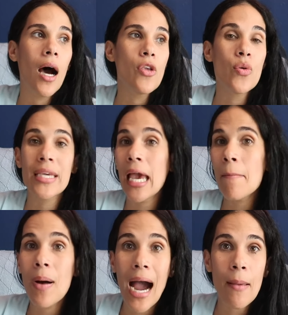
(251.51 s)
You
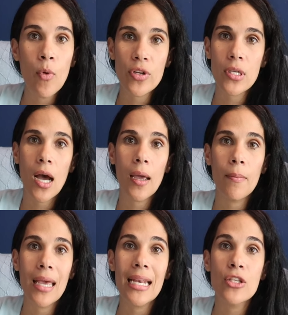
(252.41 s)
can't buy more
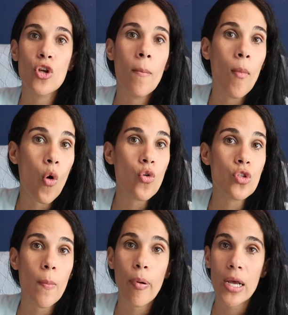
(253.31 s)
time. It is your
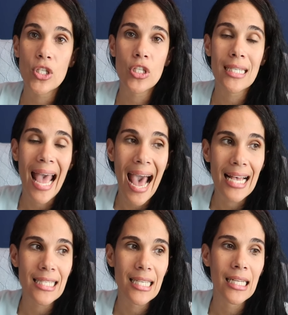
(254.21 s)
most precious
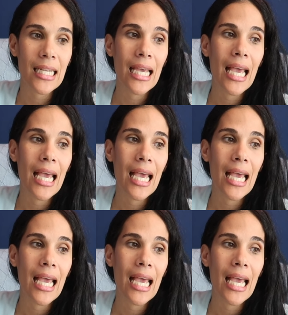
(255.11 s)
asset.